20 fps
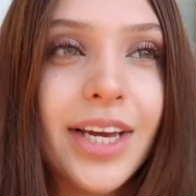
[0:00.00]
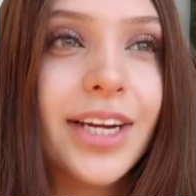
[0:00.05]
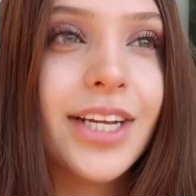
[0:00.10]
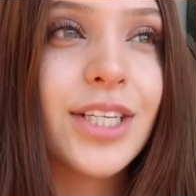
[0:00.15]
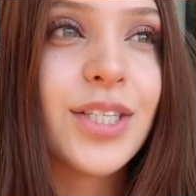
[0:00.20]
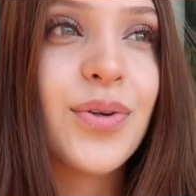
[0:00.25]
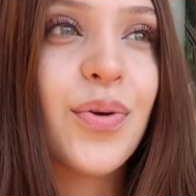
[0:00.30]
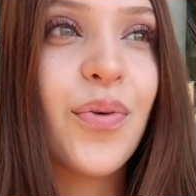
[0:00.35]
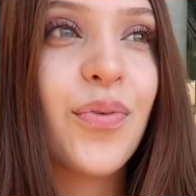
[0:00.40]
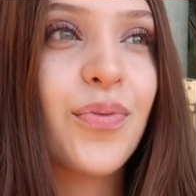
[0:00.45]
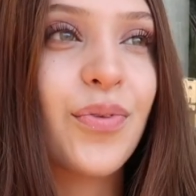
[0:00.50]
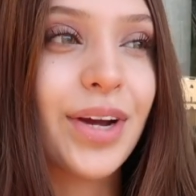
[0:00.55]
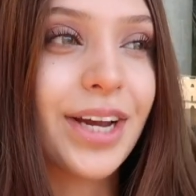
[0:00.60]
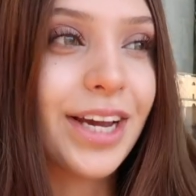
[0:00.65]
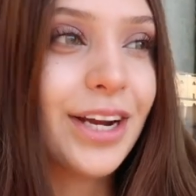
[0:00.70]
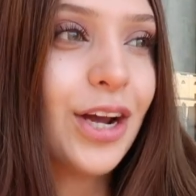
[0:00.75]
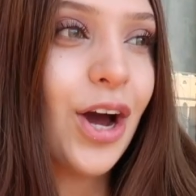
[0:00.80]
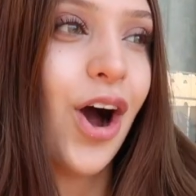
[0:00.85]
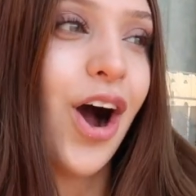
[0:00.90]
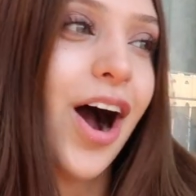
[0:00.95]
It is
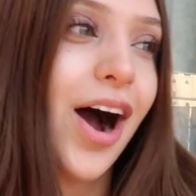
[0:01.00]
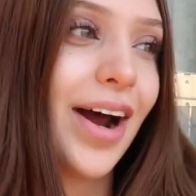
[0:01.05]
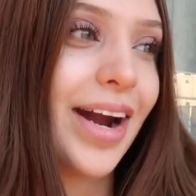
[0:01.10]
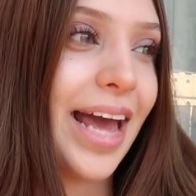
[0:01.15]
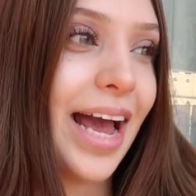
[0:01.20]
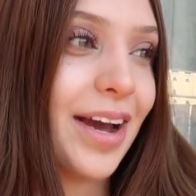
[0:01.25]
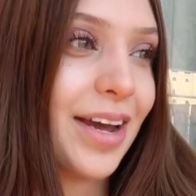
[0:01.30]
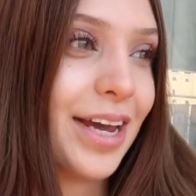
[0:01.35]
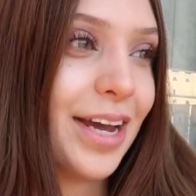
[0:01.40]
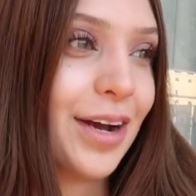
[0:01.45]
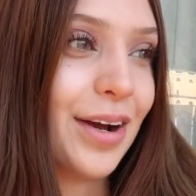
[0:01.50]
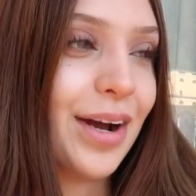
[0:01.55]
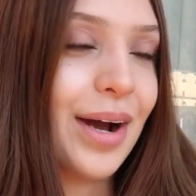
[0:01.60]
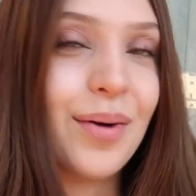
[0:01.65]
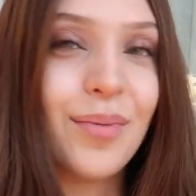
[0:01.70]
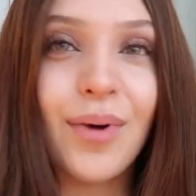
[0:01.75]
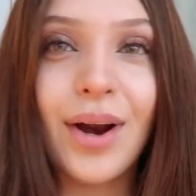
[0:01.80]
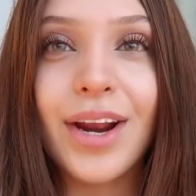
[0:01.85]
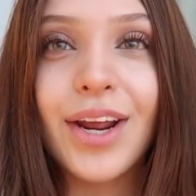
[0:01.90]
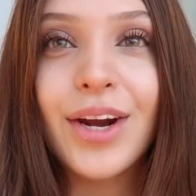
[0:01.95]
freaking hot out here.
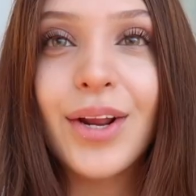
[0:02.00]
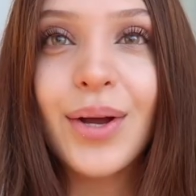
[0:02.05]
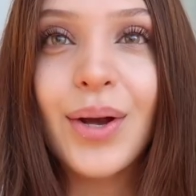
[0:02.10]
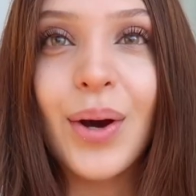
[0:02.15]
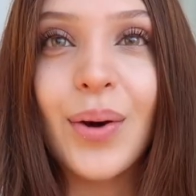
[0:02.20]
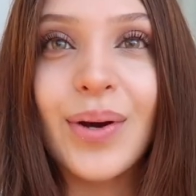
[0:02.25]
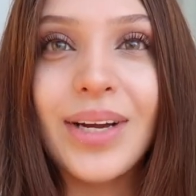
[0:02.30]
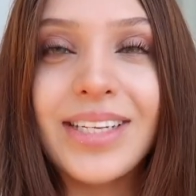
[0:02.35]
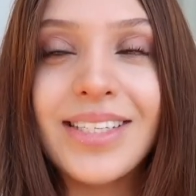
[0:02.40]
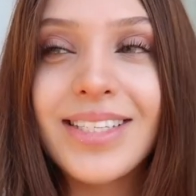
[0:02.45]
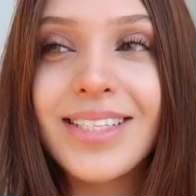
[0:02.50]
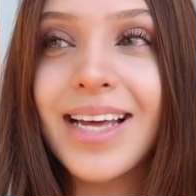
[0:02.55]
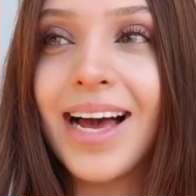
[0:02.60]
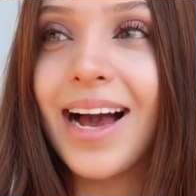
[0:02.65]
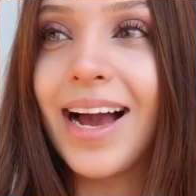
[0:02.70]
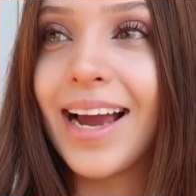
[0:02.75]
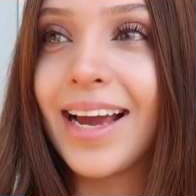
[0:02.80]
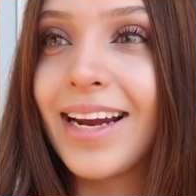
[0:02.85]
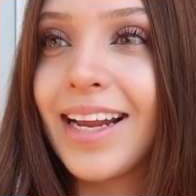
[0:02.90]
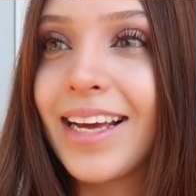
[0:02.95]
I'm ready to go
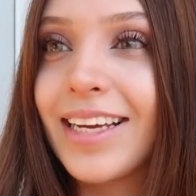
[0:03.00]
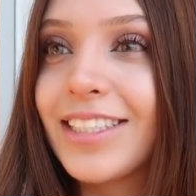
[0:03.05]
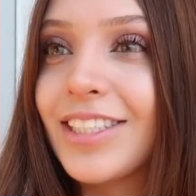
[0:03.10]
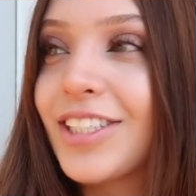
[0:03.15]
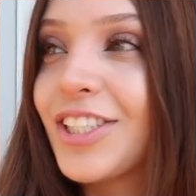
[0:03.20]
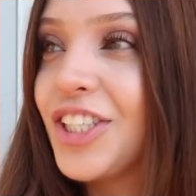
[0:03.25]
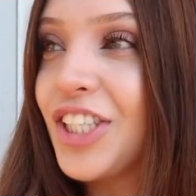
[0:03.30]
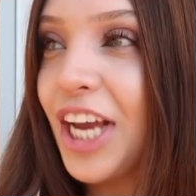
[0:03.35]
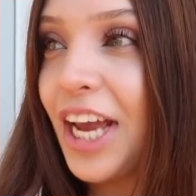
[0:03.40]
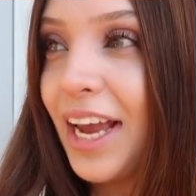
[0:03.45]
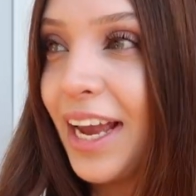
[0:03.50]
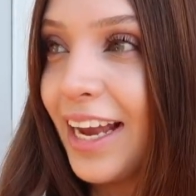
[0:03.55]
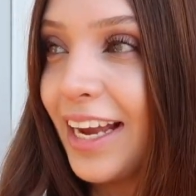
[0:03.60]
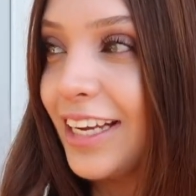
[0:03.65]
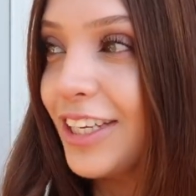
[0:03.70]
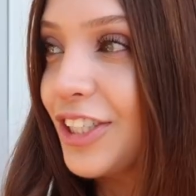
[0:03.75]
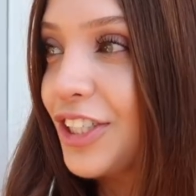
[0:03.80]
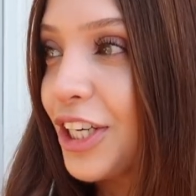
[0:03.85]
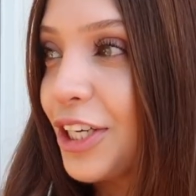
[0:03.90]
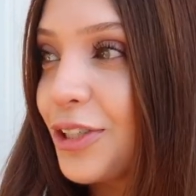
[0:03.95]
inside,
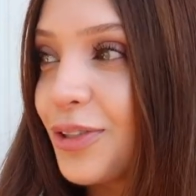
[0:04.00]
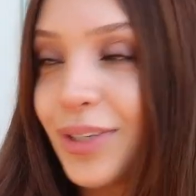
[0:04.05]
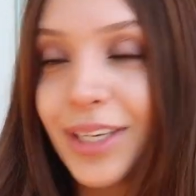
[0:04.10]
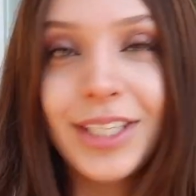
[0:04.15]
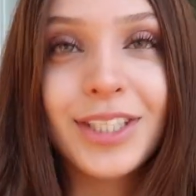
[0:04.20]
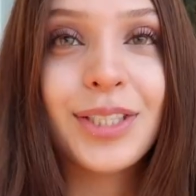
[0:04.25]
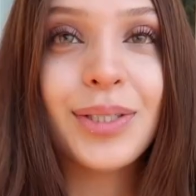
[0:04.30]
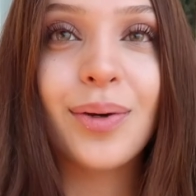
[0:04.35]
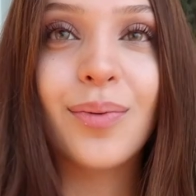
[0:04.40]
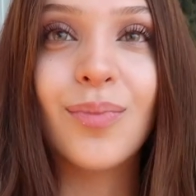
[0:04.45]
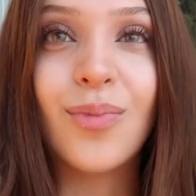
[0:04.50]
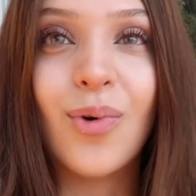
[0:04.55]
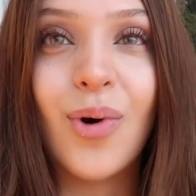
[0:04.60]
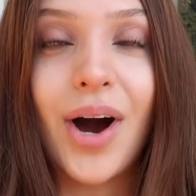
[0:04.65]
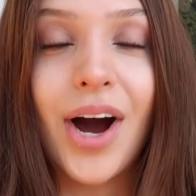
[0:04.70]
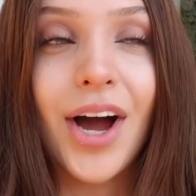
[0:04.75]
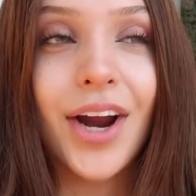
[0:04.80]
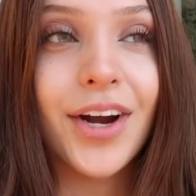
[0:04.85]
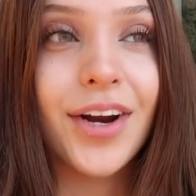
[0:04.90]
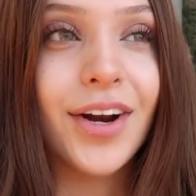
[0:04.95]
change, drink some
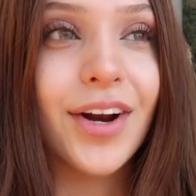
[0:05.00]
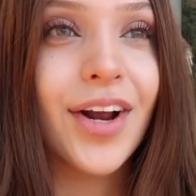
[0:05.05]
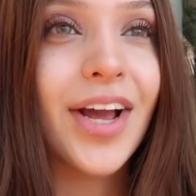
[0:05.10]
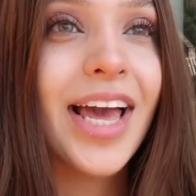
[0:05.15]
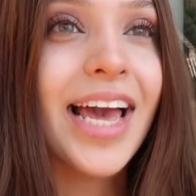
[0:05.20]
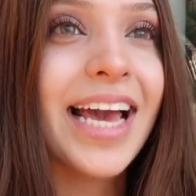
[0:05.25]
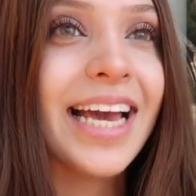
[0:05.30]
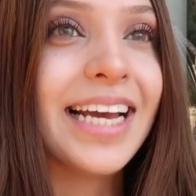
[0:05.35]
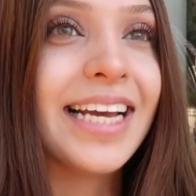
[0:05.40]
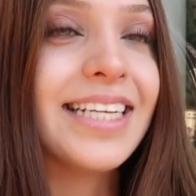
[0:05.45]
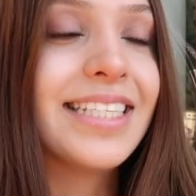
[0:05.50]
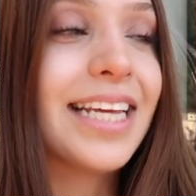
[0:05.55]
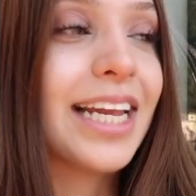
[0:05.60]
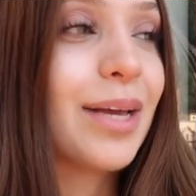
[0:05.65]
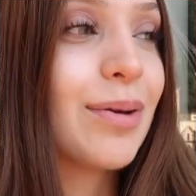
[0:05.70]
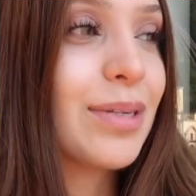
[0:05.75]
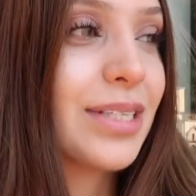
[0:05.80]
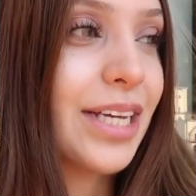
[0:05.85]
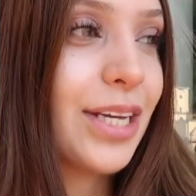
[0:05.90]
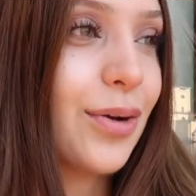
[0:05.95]
water. He said
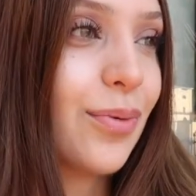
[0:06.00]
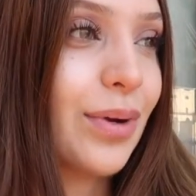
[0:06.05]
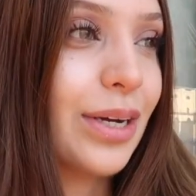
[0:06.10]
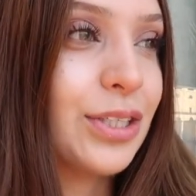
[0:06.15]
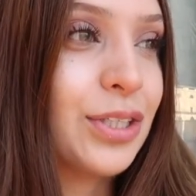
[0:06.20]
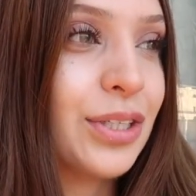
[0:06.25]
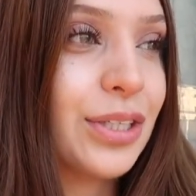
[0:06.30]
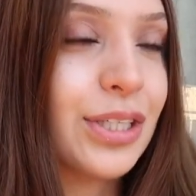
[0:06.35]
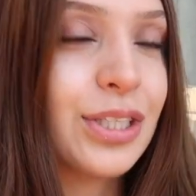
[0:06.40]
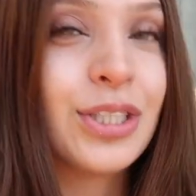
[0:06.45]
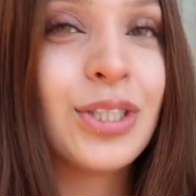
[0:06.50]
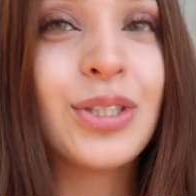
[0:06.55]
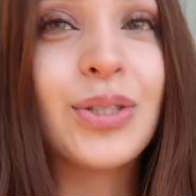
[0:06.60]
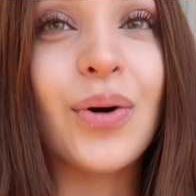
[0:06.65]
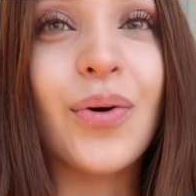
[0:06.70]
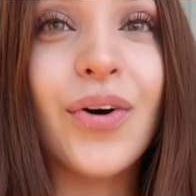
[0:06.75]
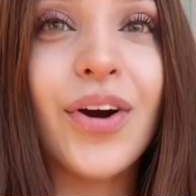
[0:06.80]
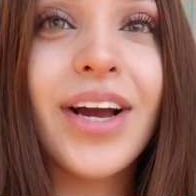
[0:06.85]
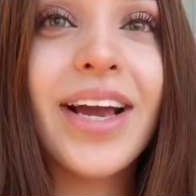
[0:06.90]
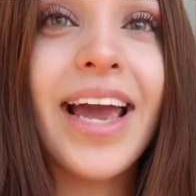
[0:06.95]
he was gonna run to the
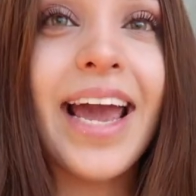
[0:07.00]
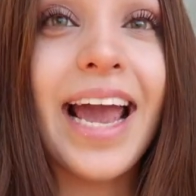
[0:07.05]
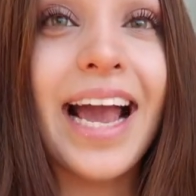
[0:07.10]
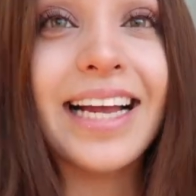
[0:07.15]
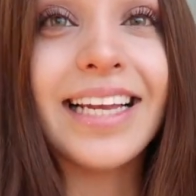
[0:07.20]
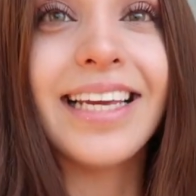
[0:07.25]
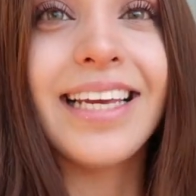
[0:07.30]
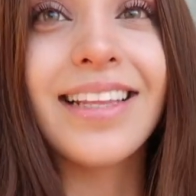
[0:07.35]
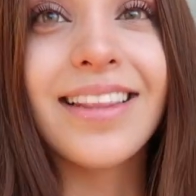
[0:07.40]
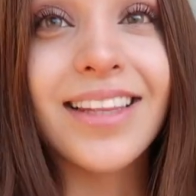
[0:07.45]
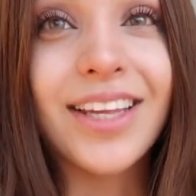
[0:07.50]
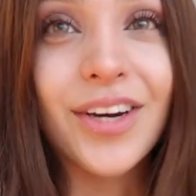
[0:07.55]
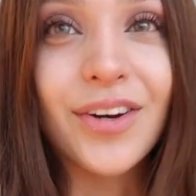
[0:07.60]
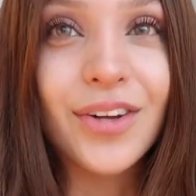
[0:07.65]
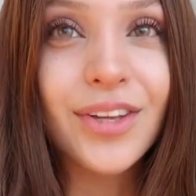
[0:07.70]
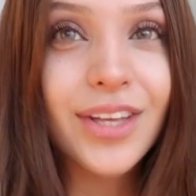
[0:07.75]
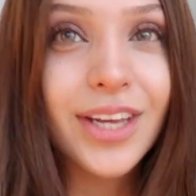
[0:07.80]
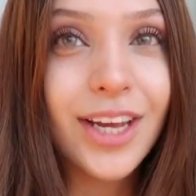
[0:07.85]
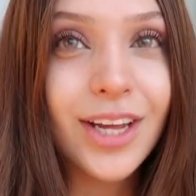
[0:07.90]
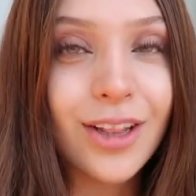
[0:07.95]
store and he
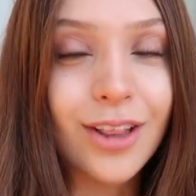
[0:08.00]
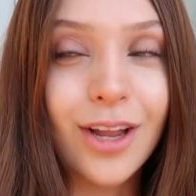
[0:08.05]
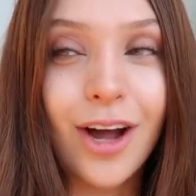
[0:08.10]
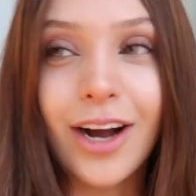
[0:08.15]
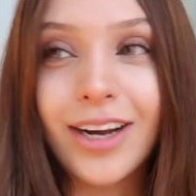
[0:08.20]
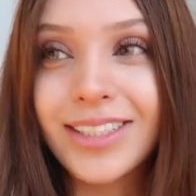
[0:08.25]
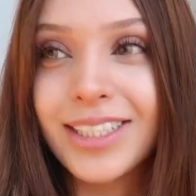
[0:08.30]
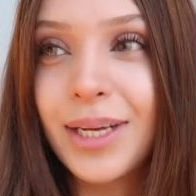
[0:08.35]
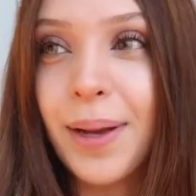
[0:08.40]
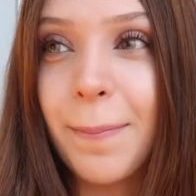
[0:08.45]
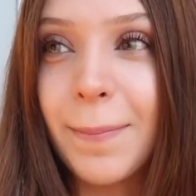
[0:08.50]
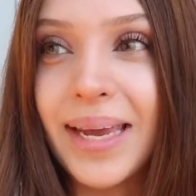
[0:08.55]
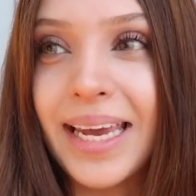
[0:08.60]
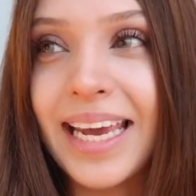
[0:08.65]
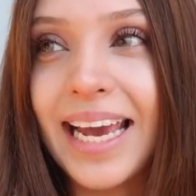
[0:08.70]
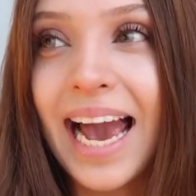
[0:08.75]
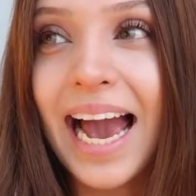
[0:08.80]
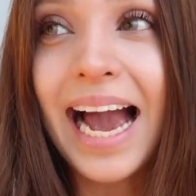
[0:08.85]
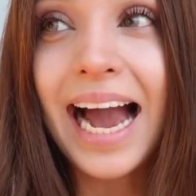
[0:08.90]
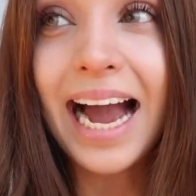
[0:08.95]
literally locked
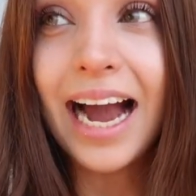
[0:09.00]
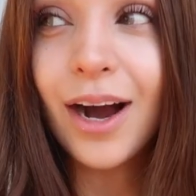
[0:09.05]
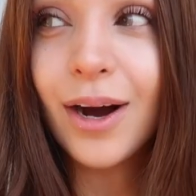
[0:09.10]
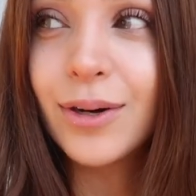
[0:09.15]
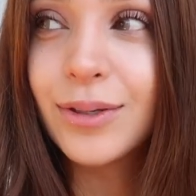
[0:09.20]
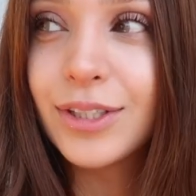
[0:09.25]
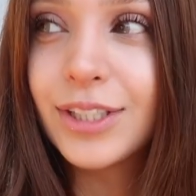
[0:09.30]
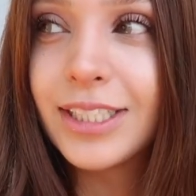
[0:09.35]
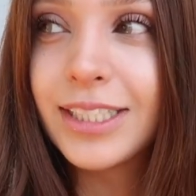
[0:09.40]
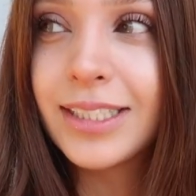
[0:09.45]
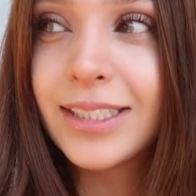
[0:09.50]
me out.